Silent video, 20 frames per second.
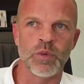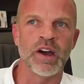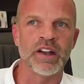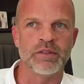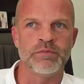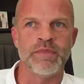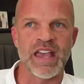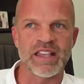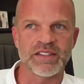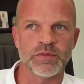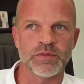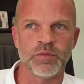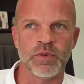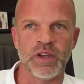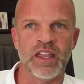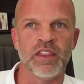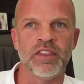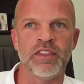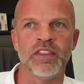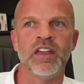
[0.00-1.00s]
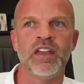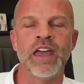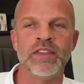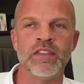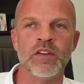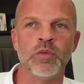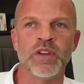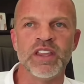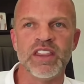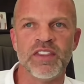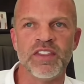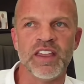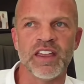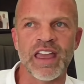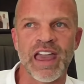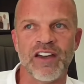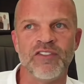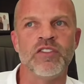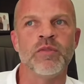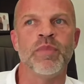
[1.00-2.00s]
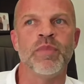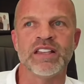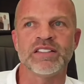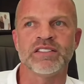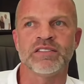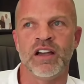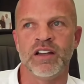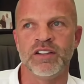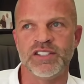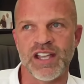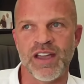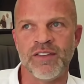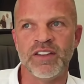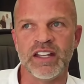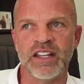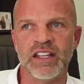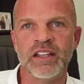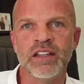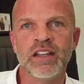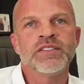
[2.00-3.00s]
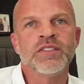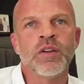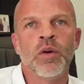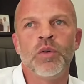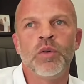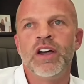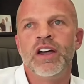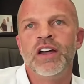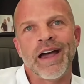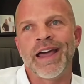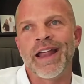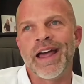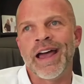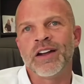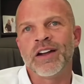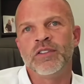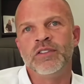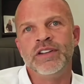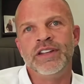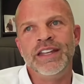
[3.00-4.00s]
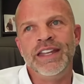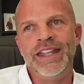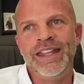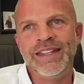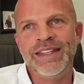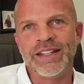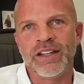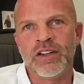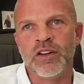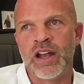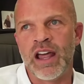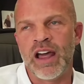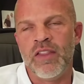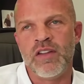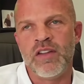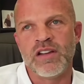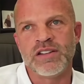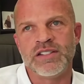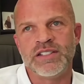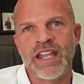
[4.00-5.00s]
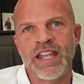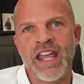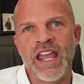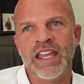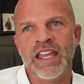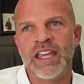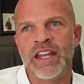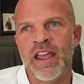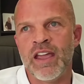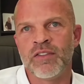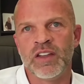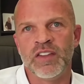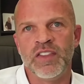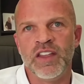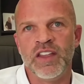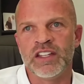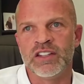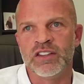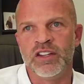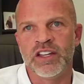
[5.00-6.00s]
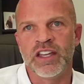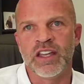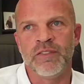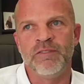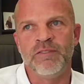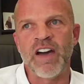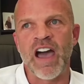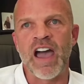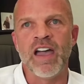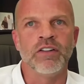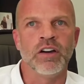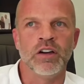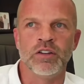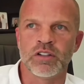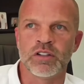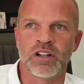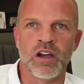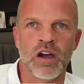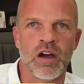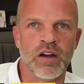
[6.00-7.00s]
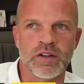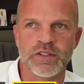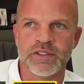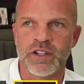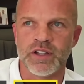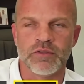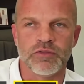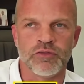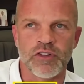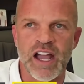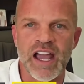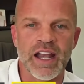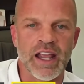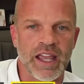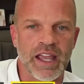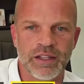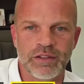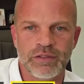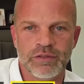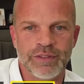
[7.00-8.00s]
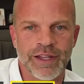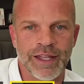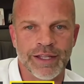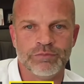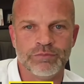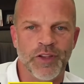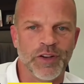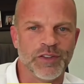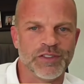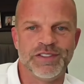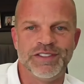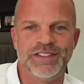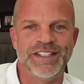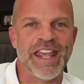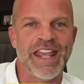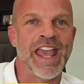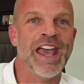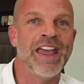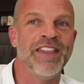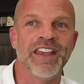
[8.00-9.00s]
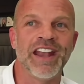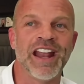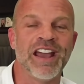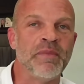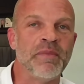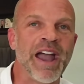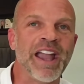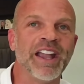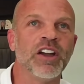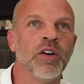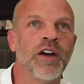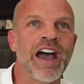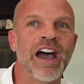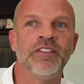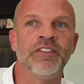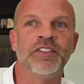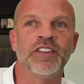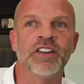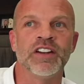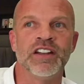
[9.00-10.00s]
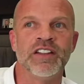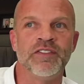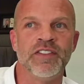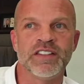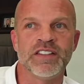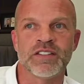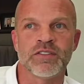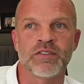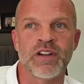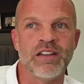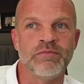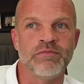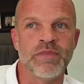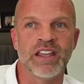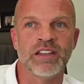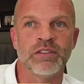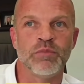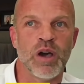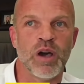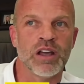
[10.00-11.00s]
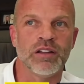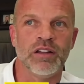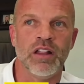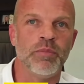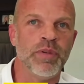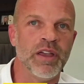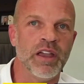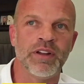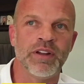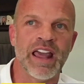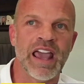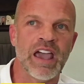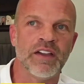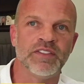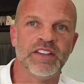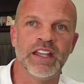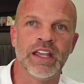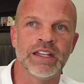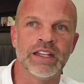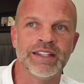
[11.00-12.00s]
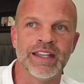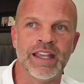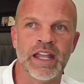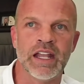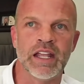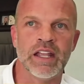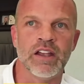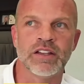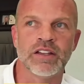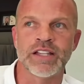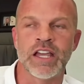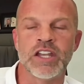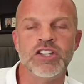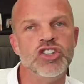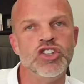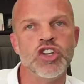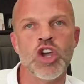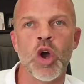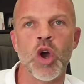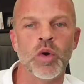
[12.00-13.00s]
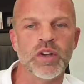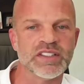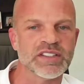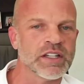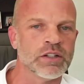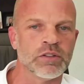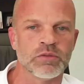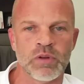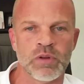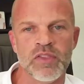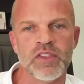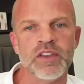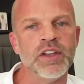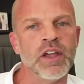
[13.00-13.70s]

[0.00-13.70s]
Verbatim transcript: want to mess with and that we think have the best longevity. So I, I don't need to go down there and take in everything and look at 500 cars on a Friday. Like there's 10 that I might go after. And if it's the right make and model, I'll pay what I have to get to get it here because I know it's going to run the